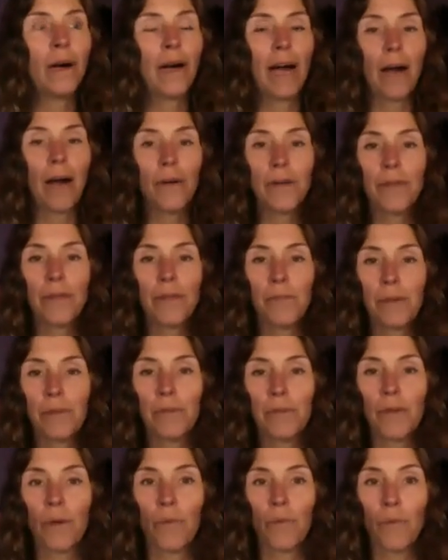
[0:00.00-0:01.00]
are the
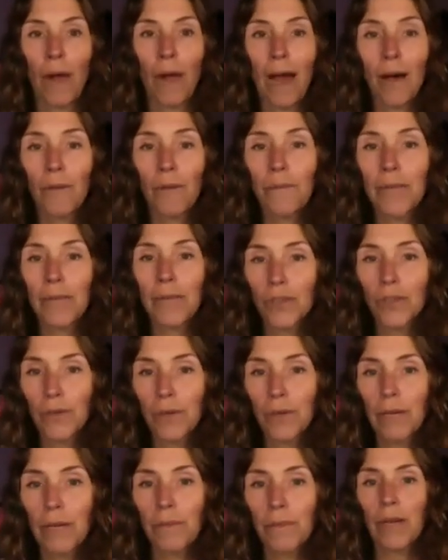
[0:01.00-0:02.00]
people around me
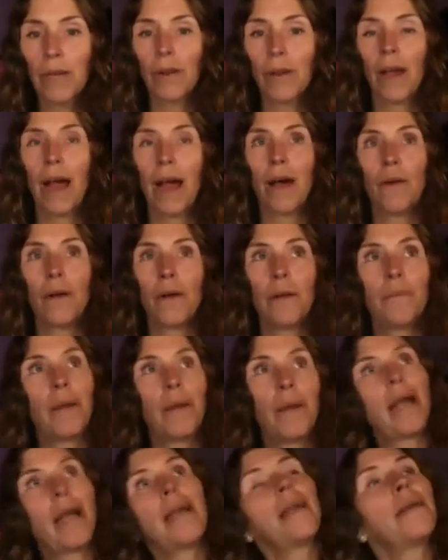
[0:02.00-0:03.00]
treating me, or how are
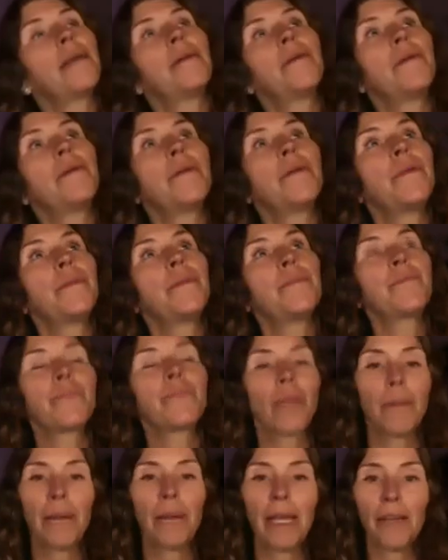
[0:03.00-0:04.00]
my
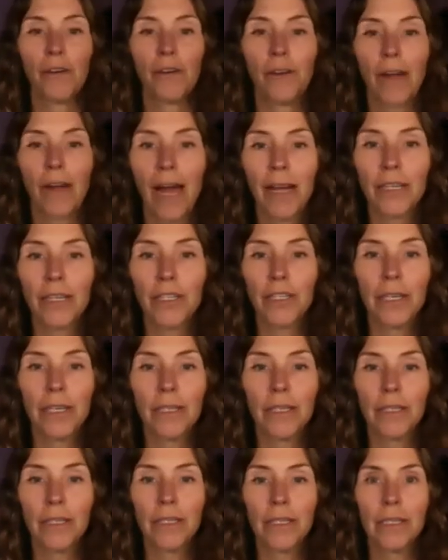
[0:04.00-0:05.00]

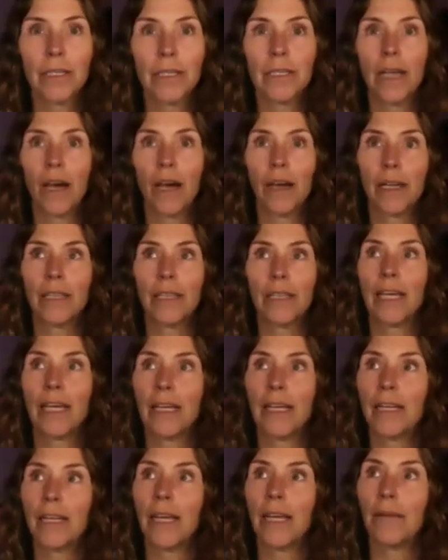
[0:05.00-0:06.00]
interactions on a
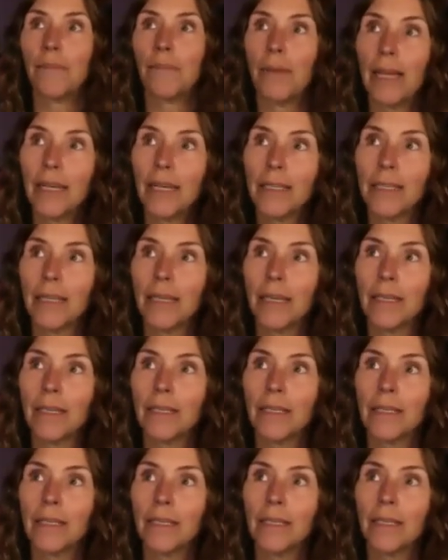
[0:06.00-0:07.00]
day-to-day
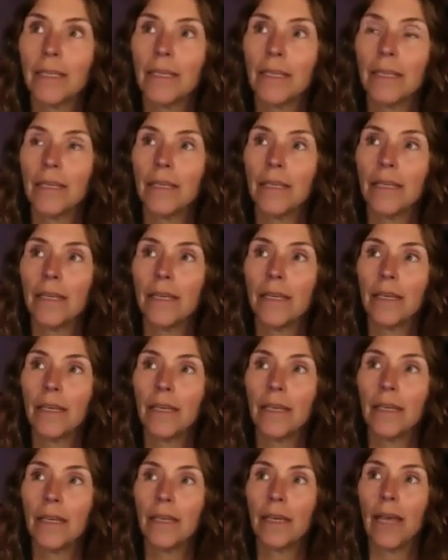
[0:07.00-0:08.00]
basis?
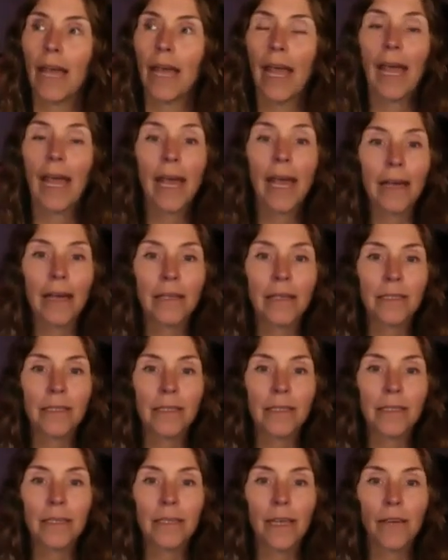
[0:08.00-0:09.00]

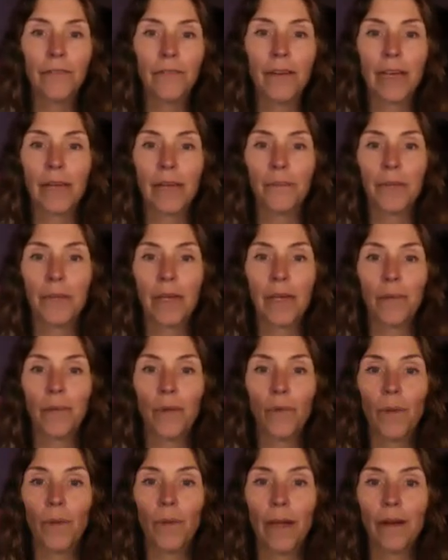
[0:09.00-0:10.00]
And if I can become
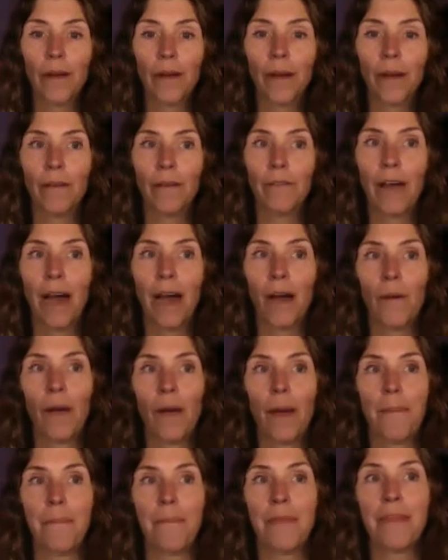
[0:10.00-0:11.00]
aware of how
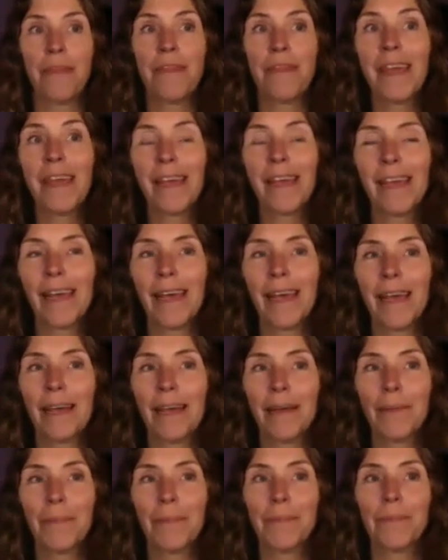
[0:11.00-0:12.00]
I'm
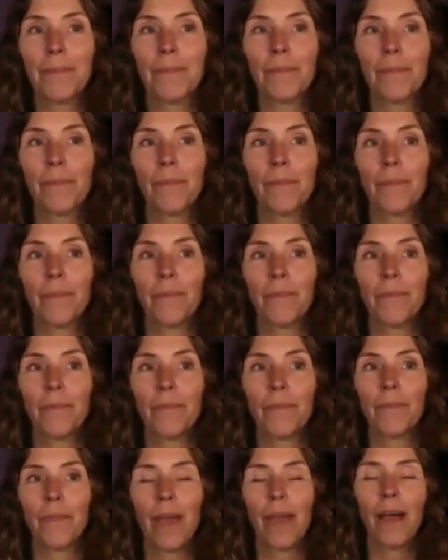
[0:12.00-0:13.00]
thinking,
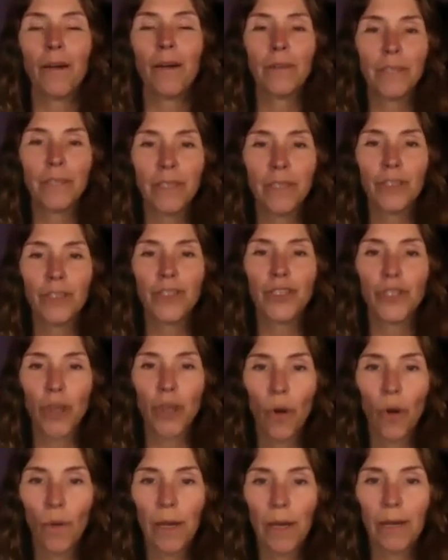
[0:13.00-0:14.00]
how is this
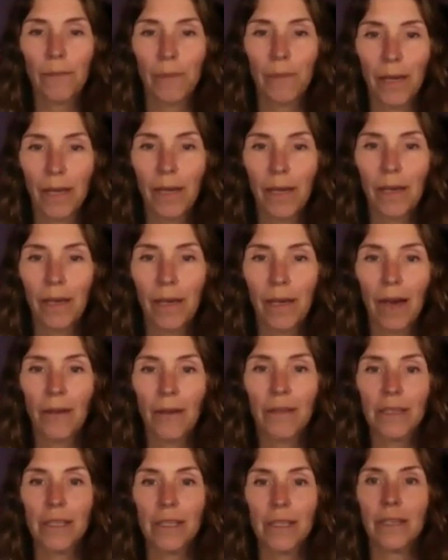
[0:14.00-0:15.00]
showing me?
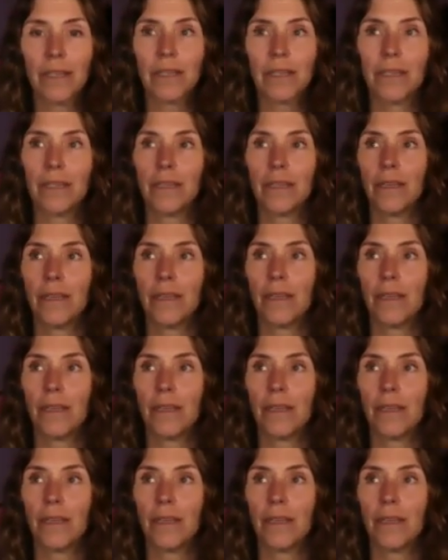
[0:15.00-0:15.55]
How is this